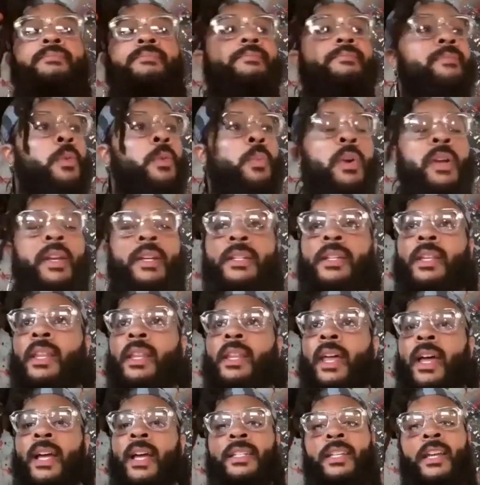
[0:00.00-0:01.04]
went into the
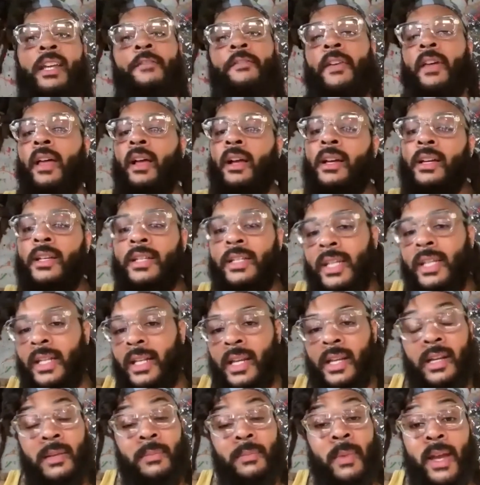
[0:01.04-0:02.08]
XFL because he needed
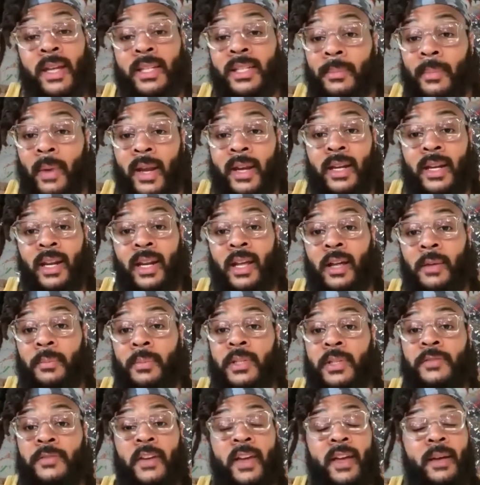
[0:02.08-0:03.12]
to make some money to help his
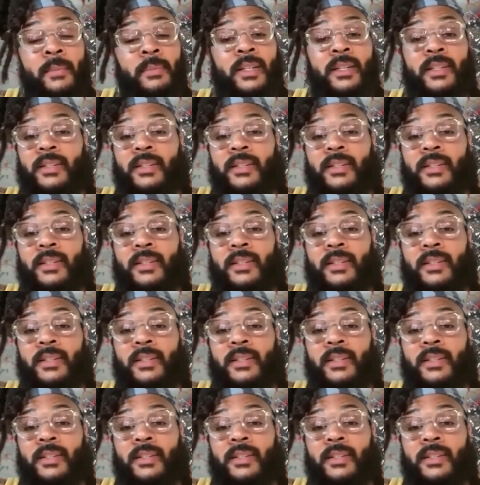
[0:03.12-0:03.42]
family.